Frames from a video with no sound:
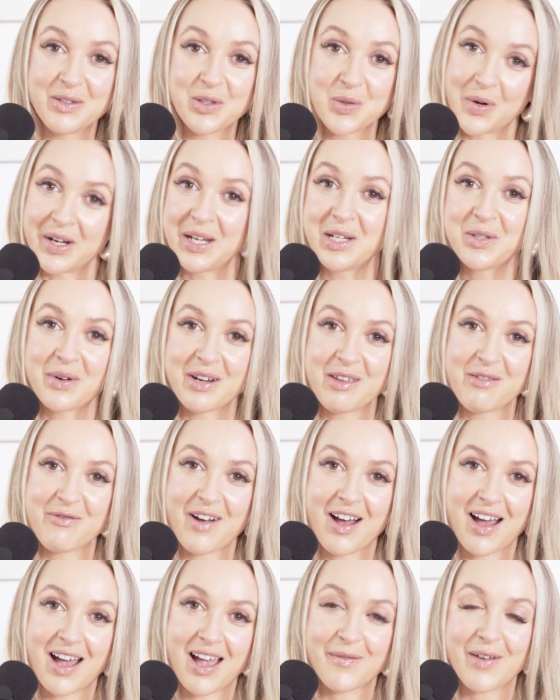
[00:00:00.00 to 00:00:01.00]

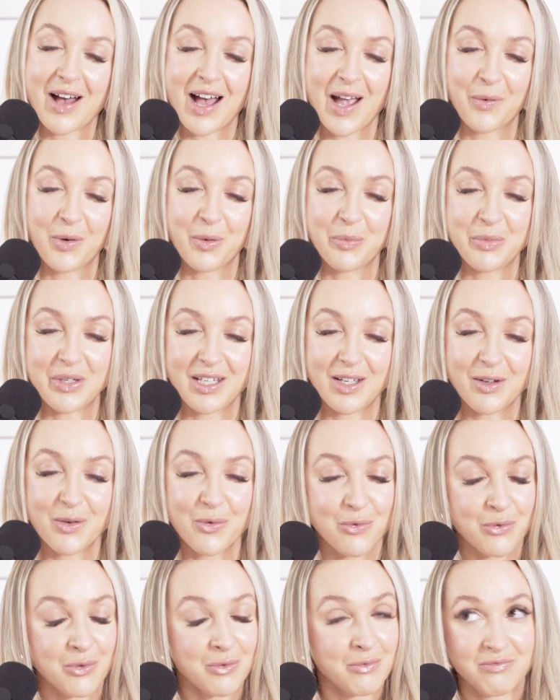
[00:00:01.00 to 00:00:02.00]
2025, I will be
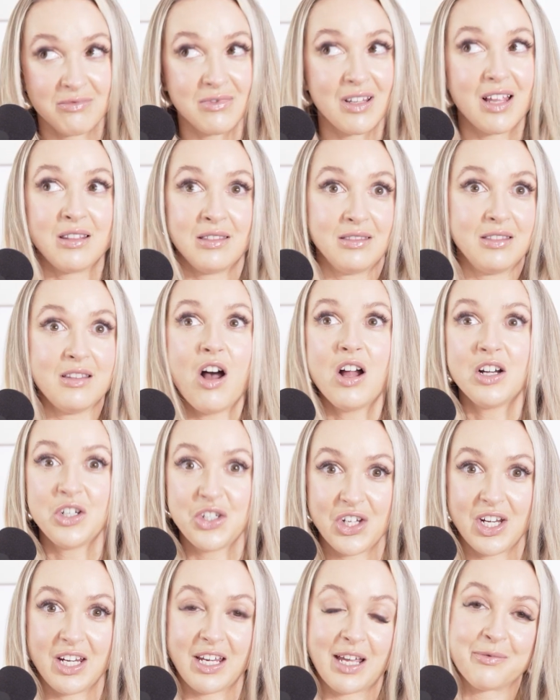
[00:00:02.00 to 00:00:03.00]

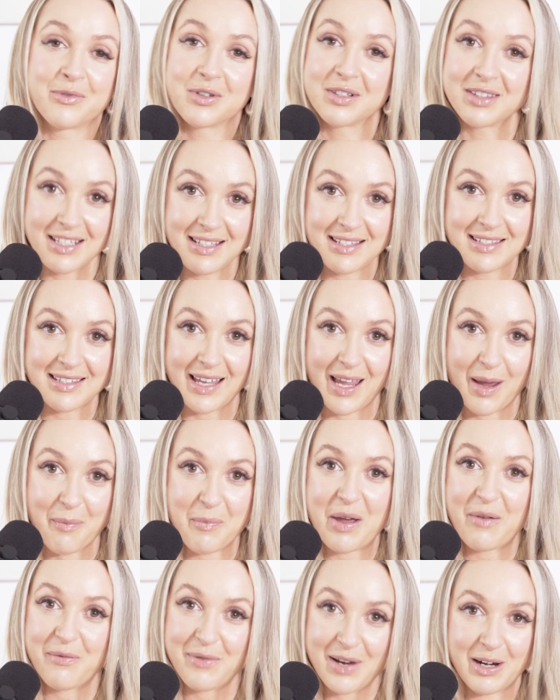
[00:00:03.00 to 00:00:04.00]
launching and releasing
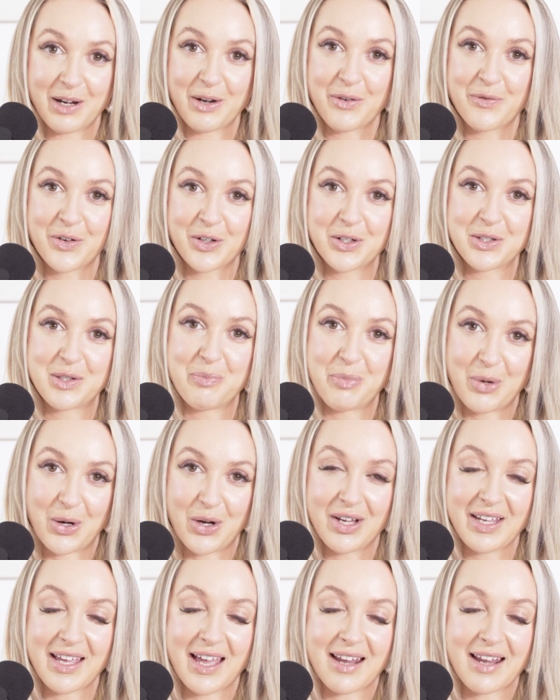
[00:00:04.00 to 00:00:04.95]
my very first book,